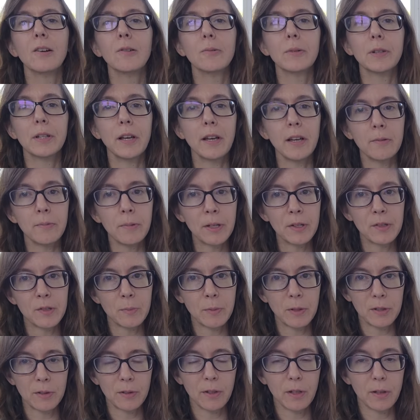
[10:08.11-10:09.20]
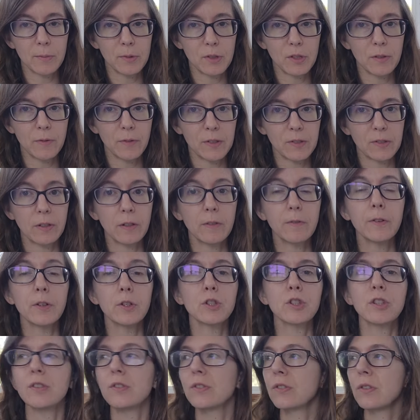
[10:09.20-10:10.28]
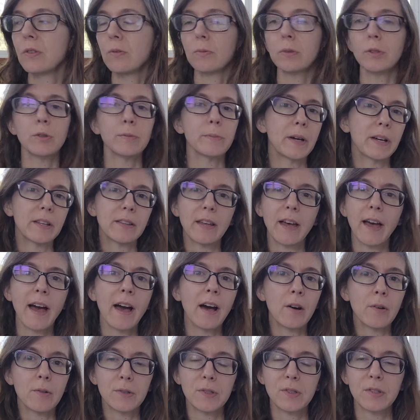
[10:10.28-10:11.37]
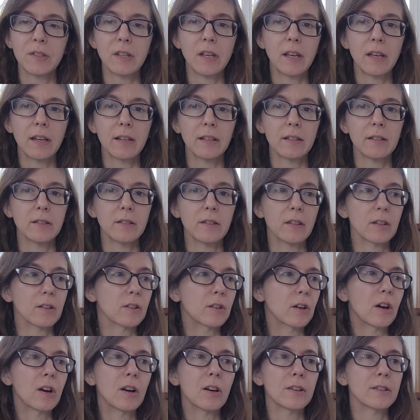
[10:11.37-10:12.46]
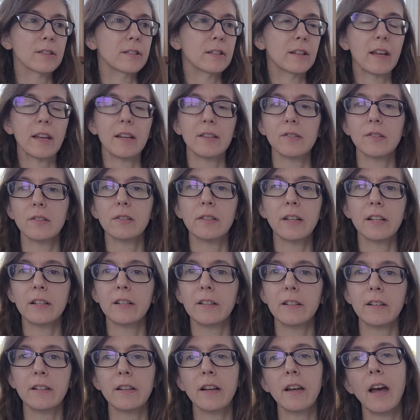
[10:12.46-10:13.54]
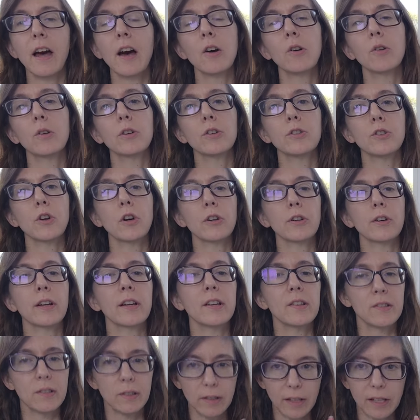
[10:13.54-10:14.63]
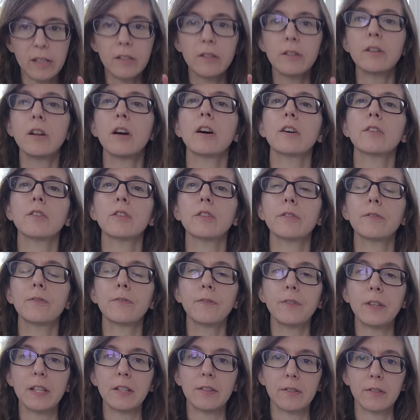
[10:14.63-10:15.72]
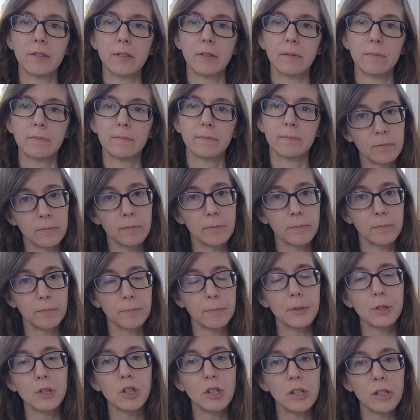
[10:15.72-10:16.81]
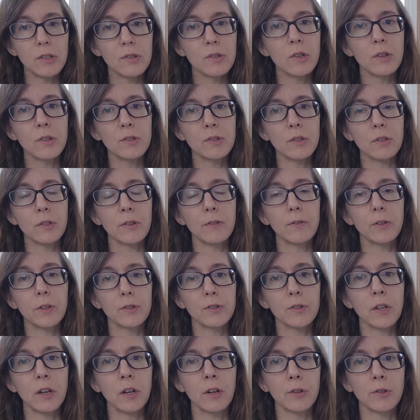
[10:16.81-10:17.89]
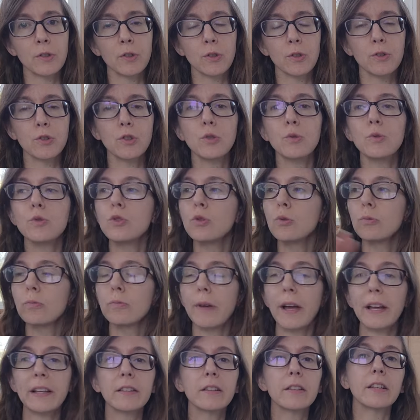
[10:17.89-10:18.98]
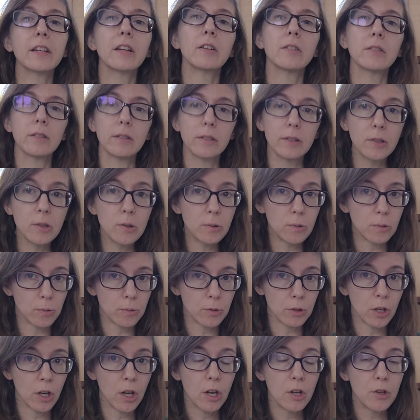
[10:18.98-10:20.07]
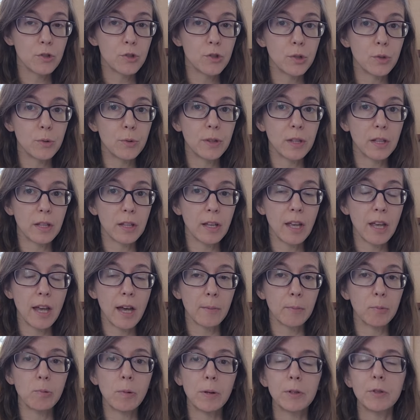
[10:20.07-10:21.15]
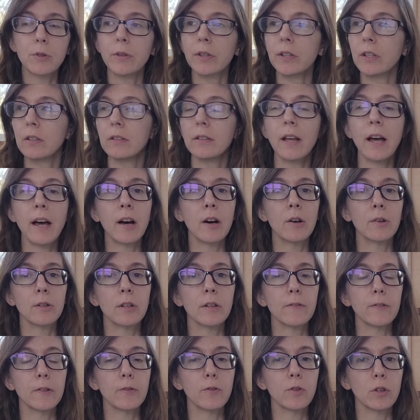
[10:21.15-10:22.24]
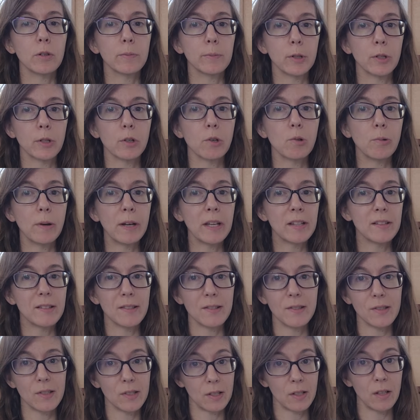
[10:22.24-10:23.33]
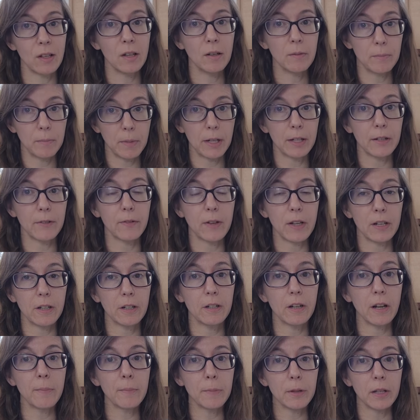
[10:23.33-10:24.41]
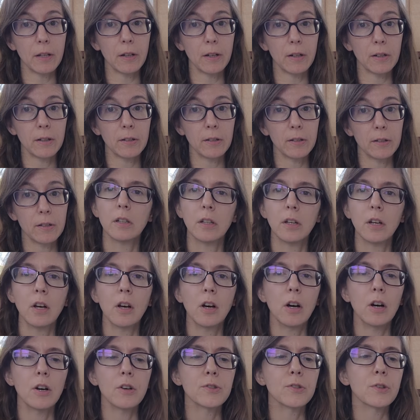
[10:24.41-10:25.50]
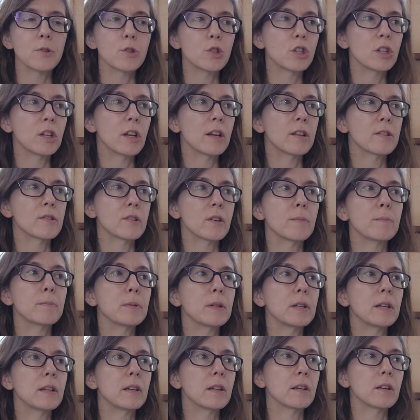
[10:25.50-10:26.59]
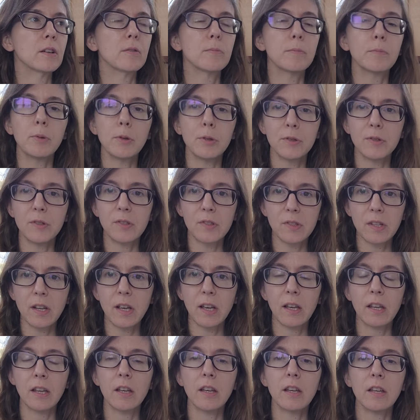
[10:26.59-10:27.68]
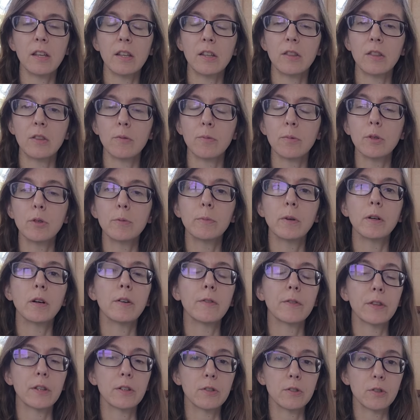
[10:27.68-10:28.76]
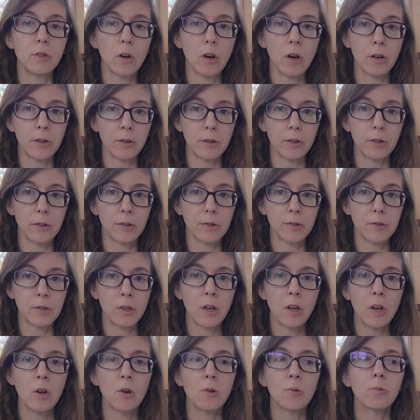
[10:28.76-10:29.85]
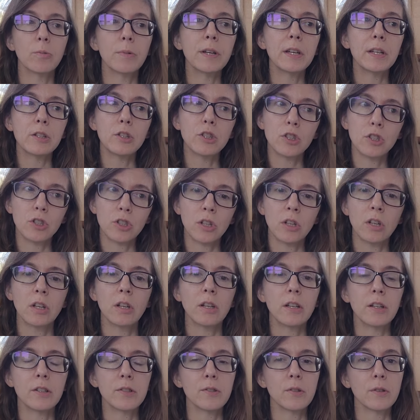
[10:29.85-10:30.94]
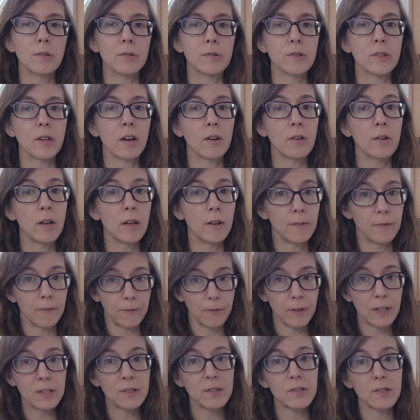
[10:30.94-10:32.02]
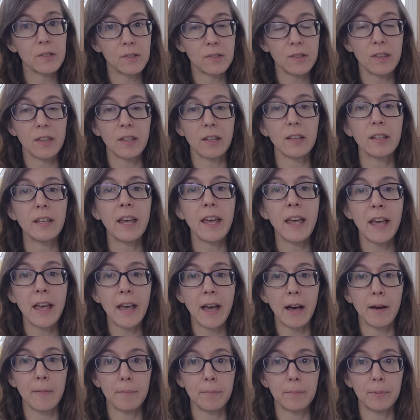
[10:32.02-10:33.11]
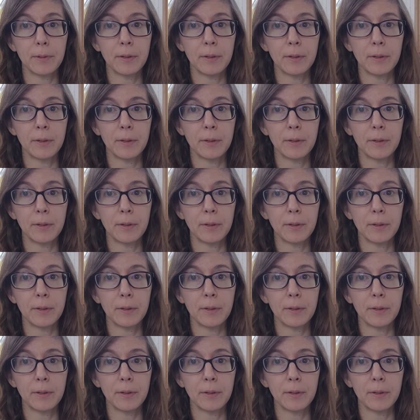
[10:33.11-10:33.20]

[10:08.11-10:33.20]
When Hedwig's mother comes to visit, at first she is thrilled by the house and the garden and delighted at how her daughter has landed on her feet. But she is also the first character to directly allude to the camp, wondering aloud if a former acquaintance might have ended up there. Also, she ends up being put to stay in the room of the daughters, which, it turns out, faces the camp.